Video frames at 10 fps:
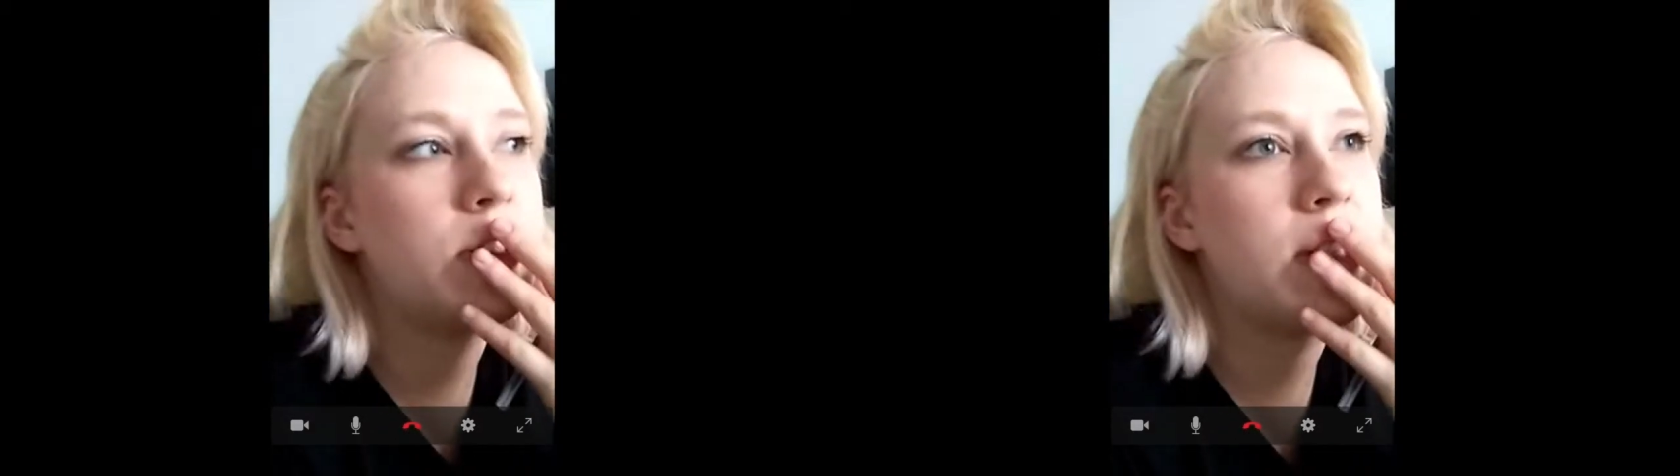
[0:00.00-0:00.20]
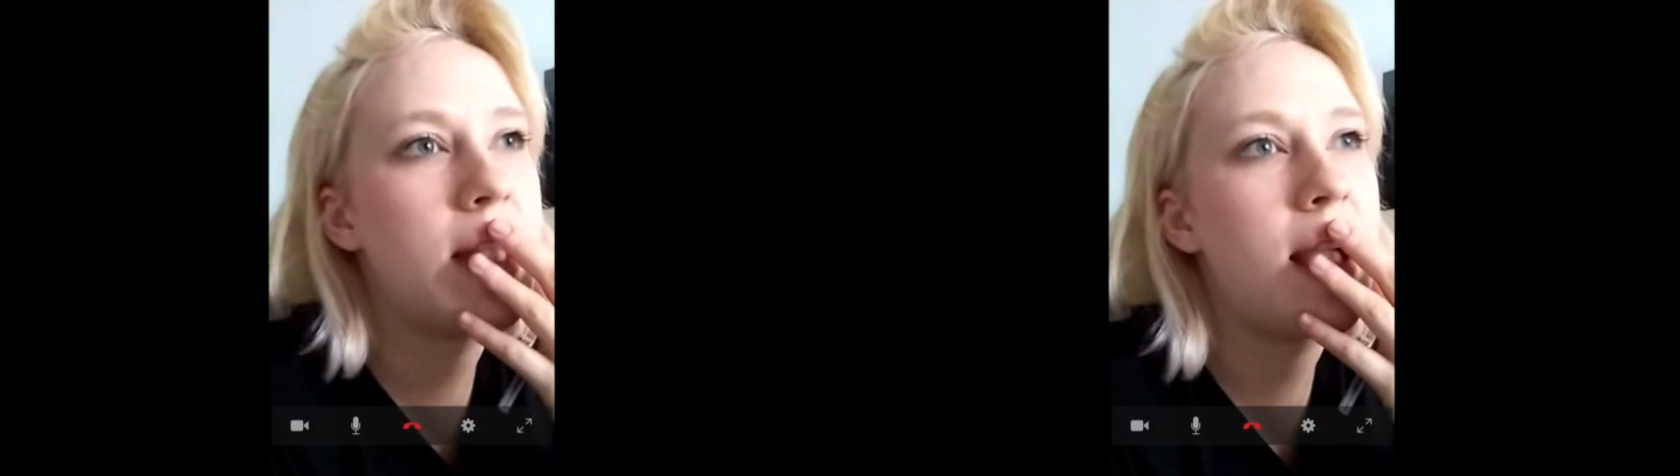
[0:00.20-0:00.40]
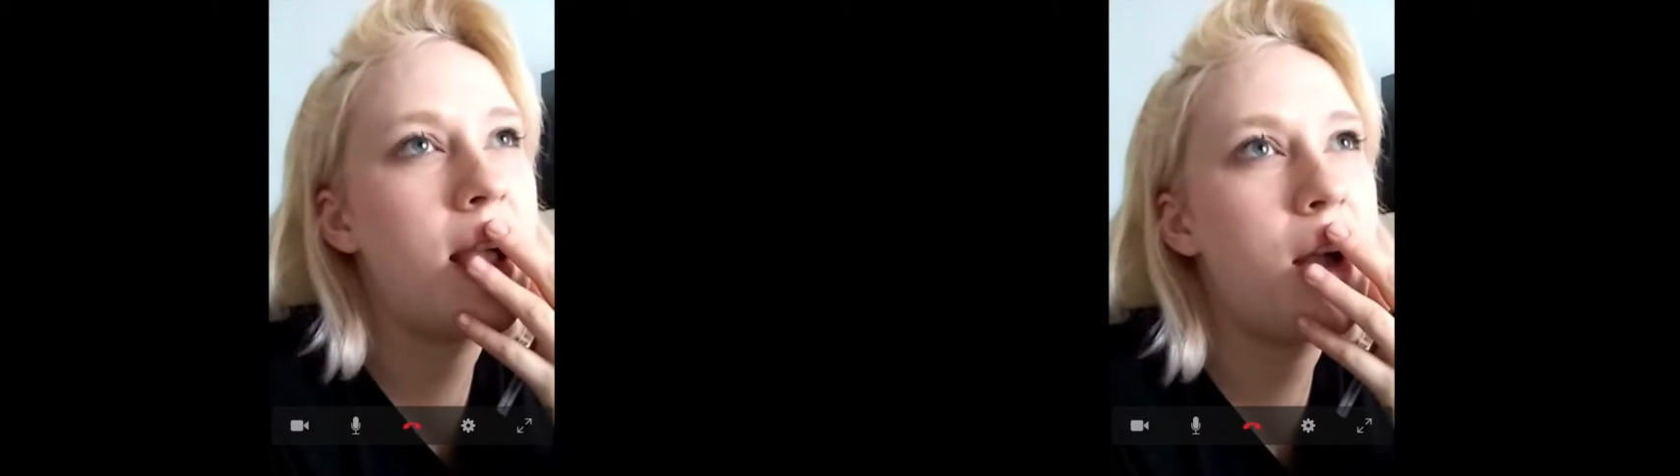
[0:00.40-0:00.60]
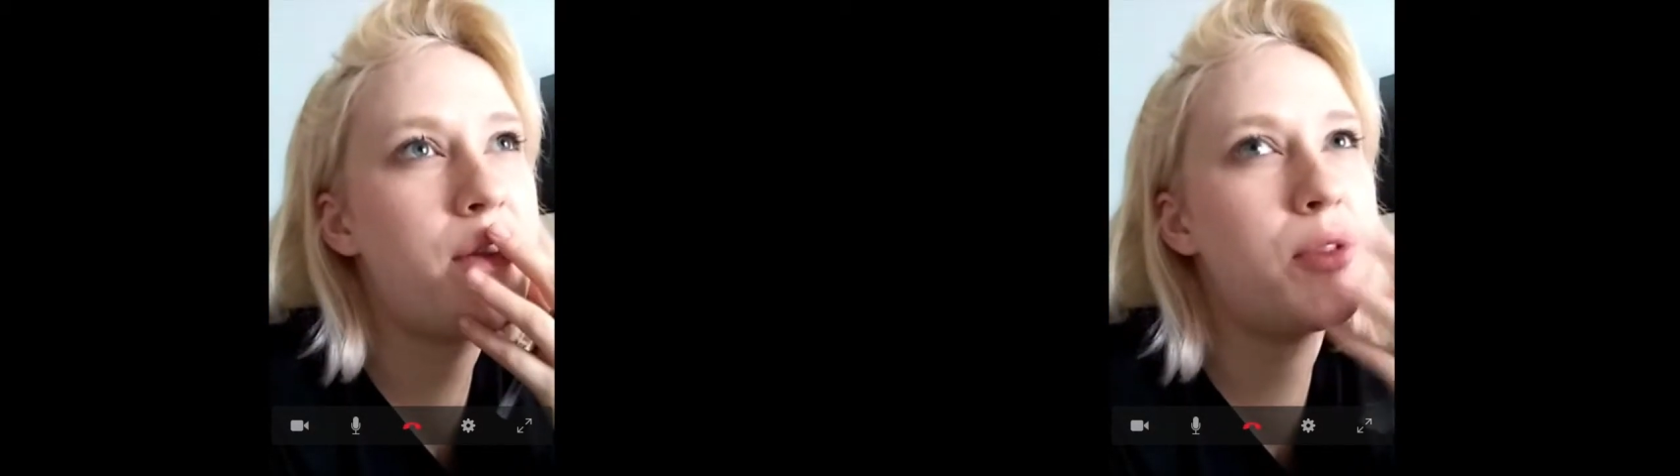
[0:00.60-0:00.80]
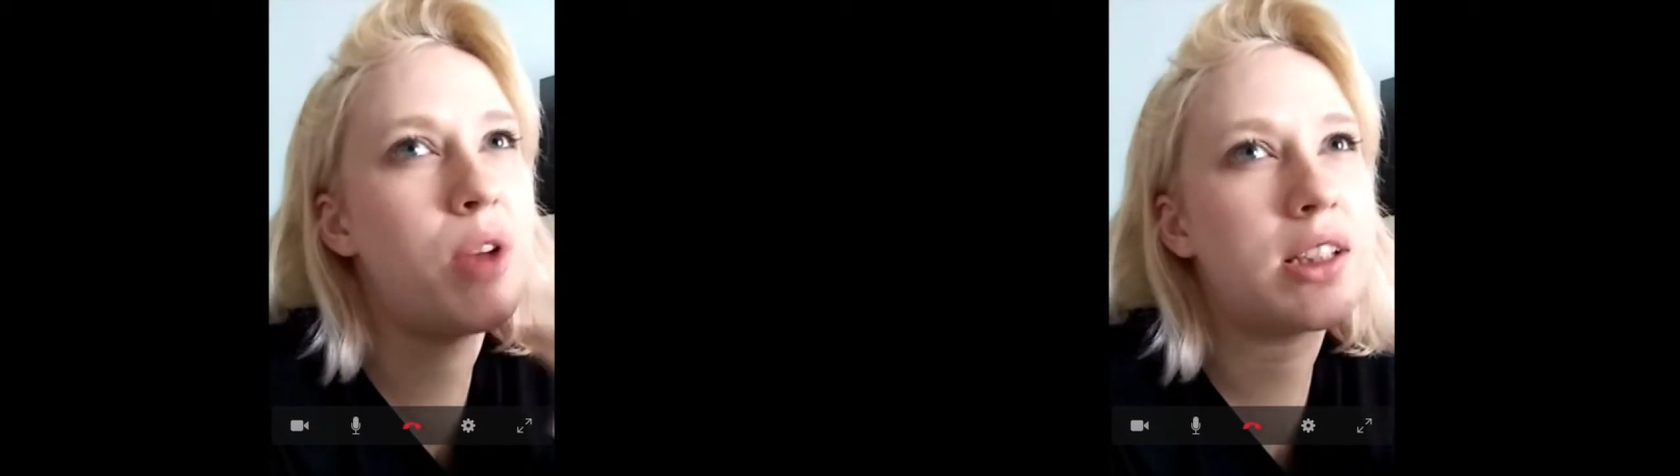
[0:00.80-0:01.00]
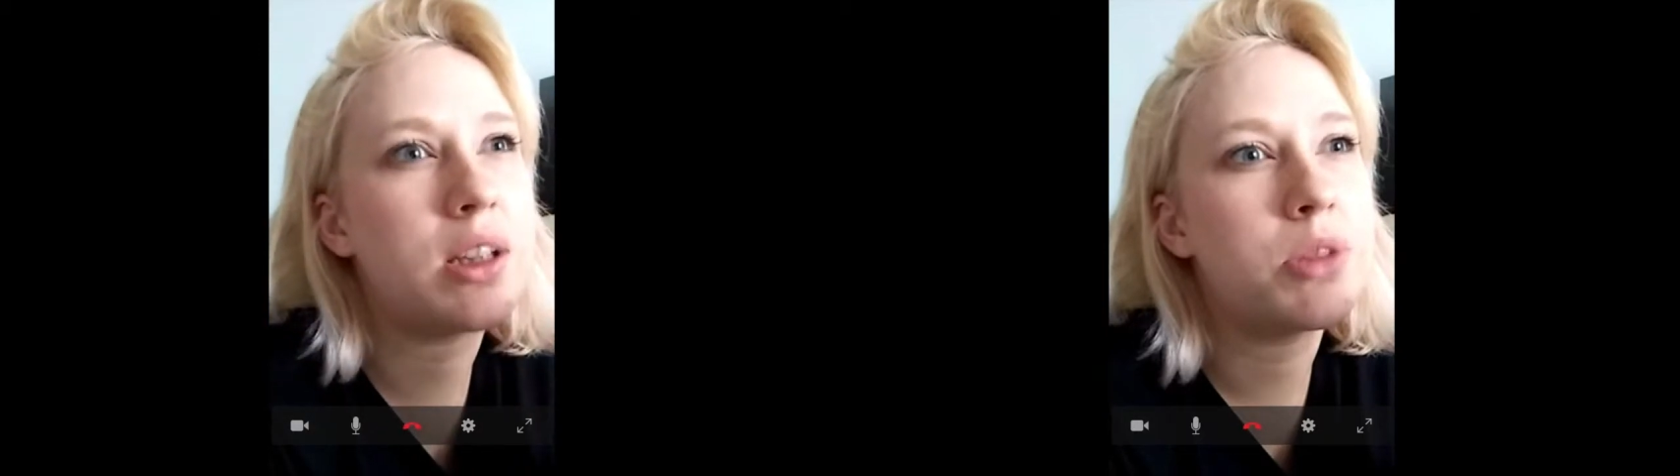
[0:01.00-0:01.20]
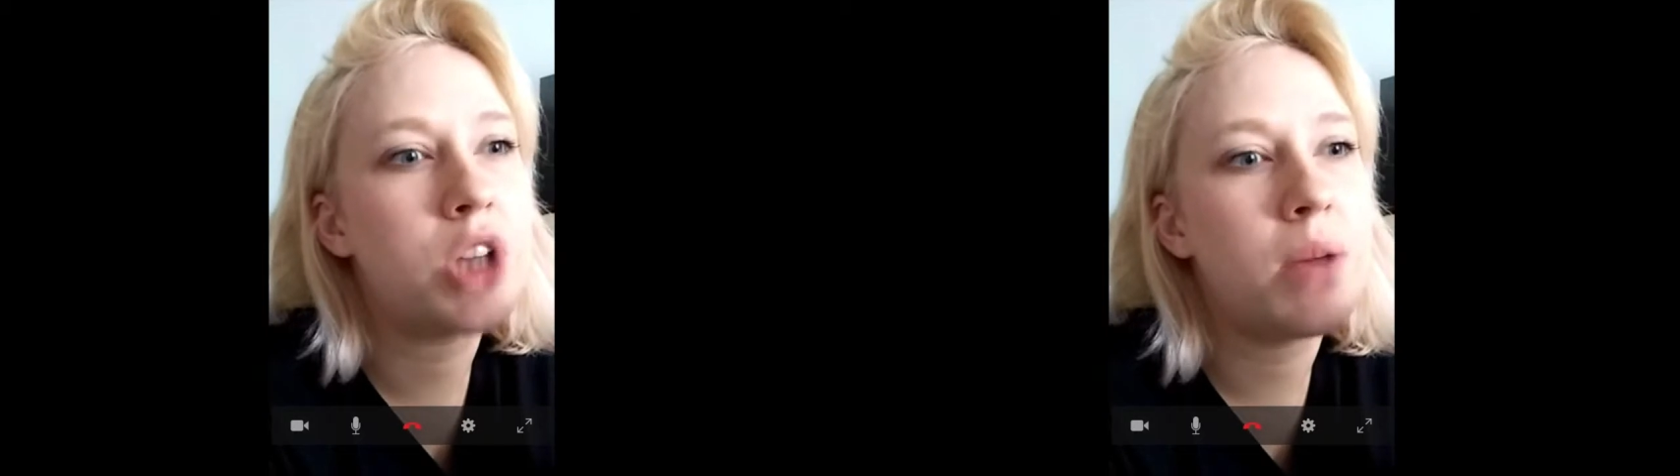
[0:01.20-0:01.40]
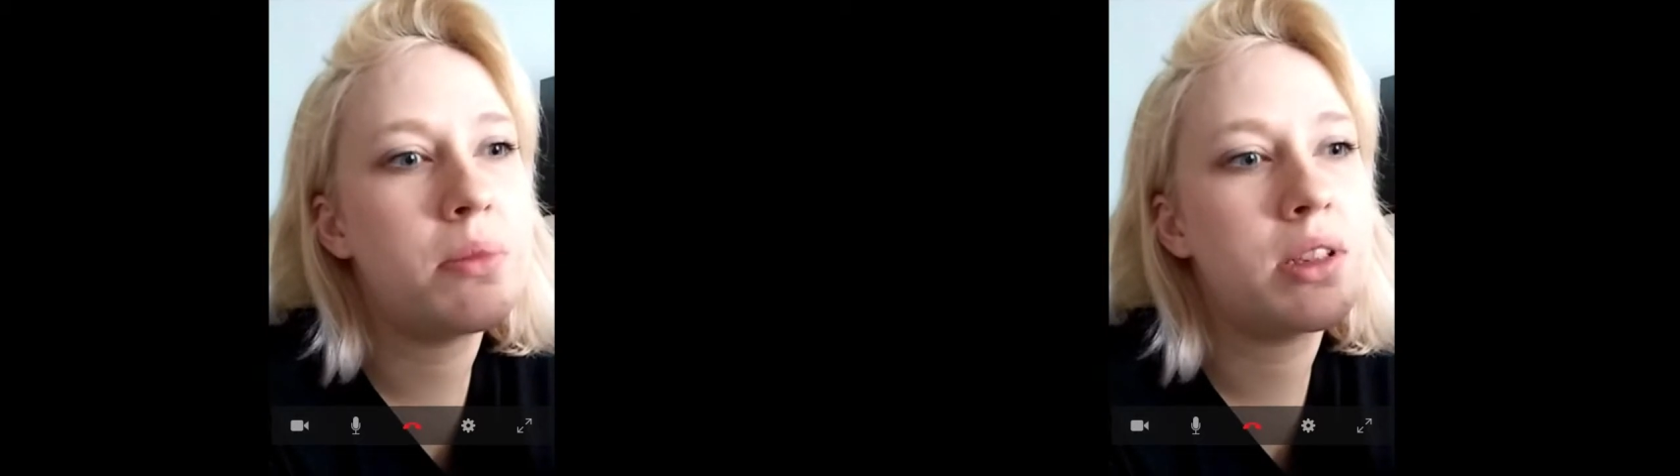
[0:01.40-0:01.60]
yeah, I feel like
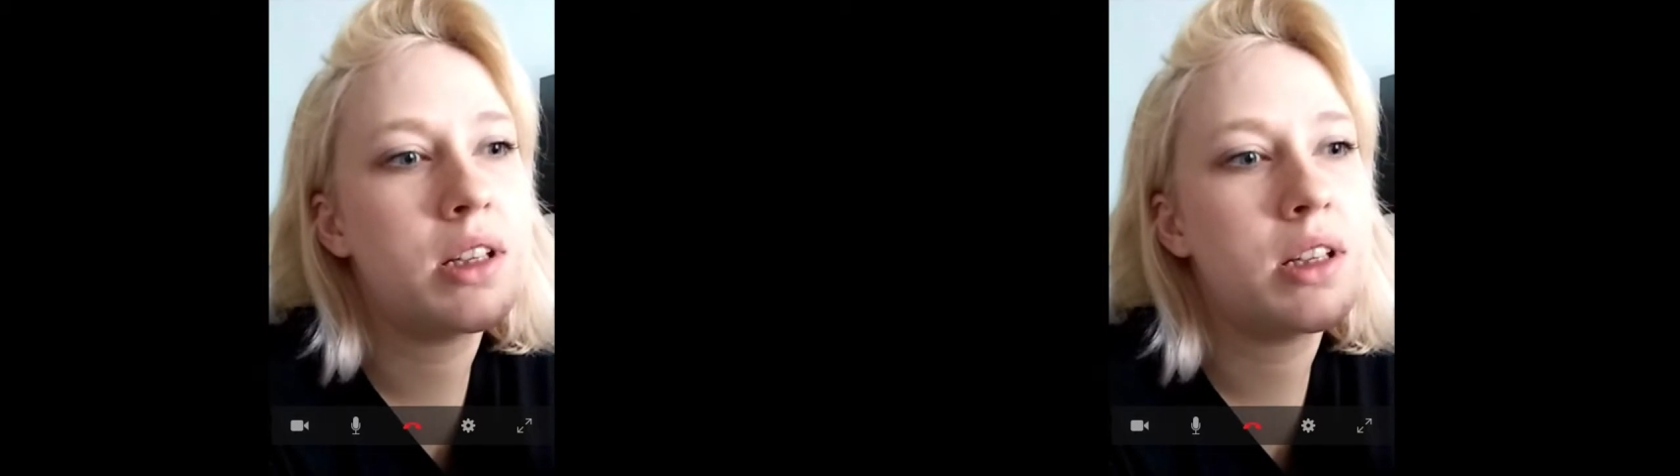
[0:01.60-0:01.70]
sometimes,